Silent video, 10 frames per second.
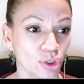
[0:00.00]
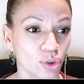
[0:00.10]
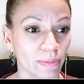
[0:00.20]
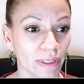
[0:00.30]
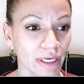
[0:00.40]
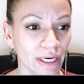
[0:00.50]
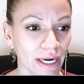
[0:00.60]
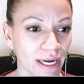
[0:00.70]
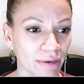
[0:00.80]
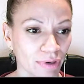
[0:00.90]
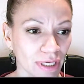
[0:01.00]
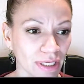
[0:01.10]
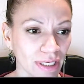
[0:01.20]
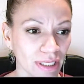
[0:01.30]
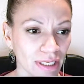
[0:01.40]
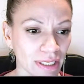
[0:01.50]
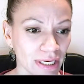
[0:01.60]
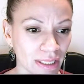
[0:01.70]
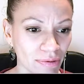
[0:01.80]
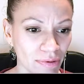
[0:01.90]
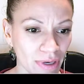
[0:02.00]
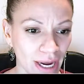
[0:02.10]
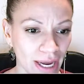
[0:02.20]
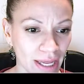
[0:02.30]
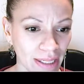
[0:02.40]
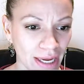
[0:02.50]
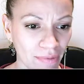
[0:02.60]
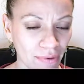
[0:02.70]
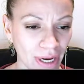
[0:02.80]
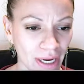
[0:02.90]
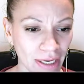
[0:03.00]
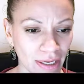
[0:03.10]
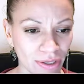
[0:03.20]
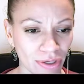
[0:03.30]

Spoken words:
Toolbar, and we're going to click the yellow, and that way